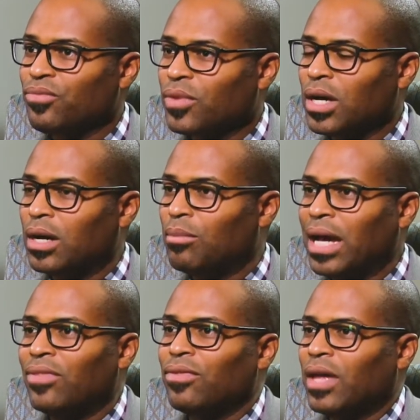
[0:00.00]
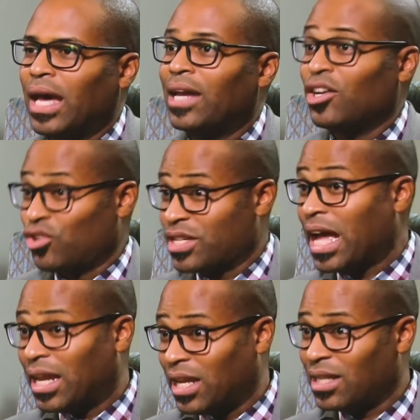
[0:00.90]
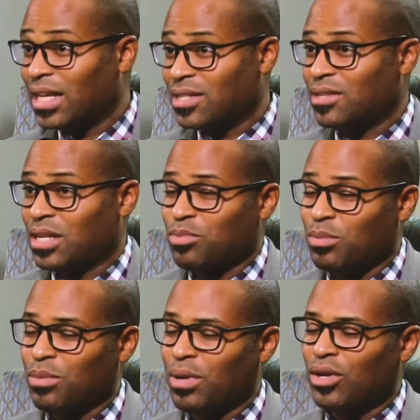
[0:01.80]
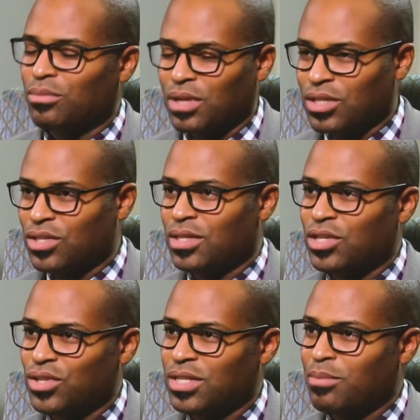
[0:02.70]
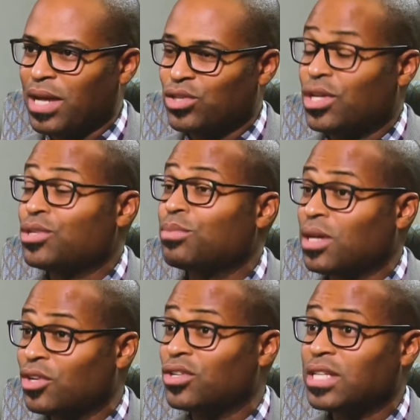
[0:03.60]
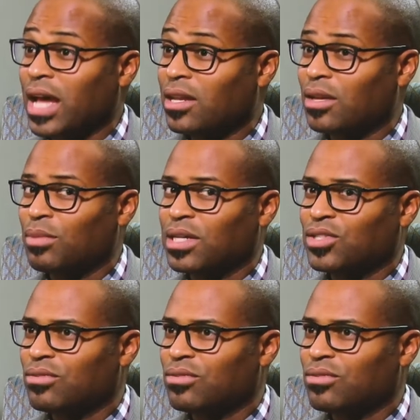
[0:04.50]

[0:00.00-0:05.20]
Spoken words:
And understanding. That's probably better. Not just imagination, but understanding. Because